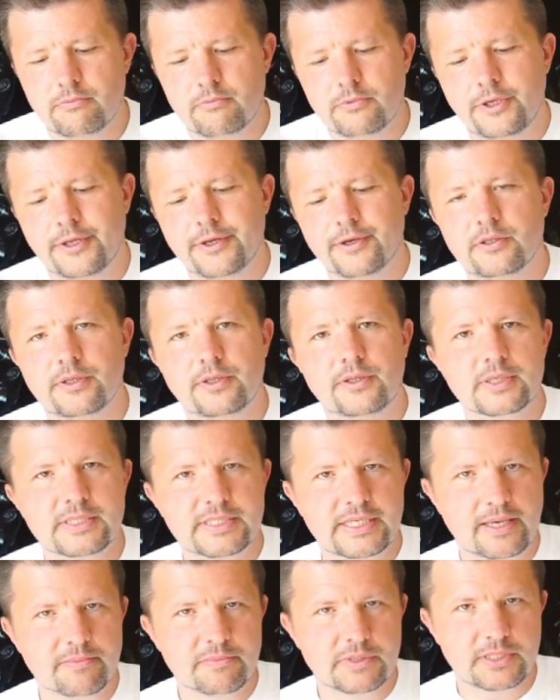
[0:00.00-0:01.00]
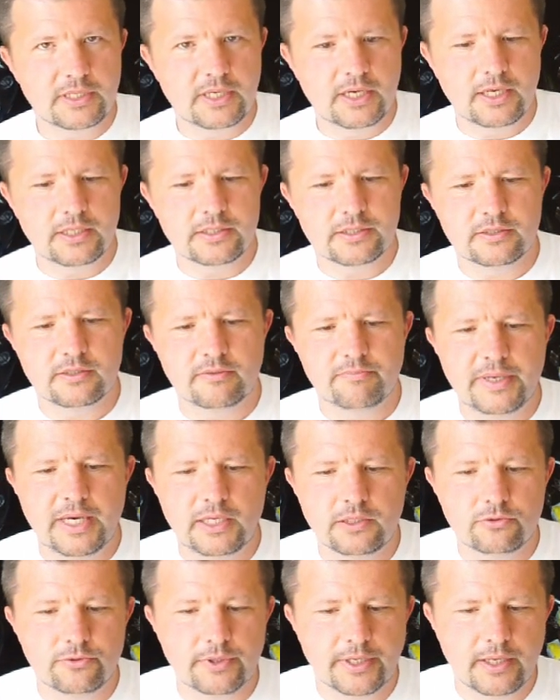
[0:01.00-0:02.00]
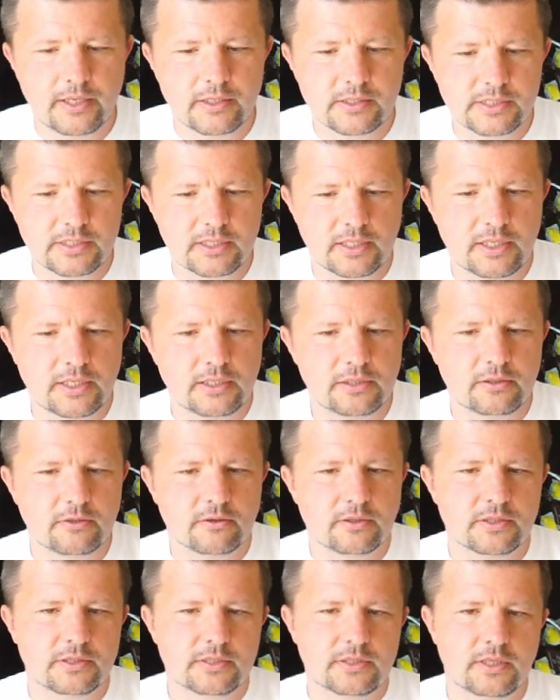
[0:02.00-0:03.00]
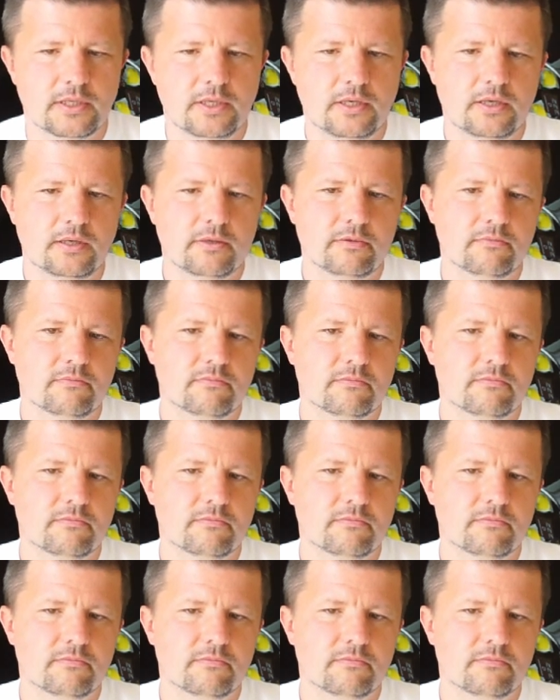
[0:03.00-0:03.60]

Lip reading: nearly the same size as the battery inside, you can see.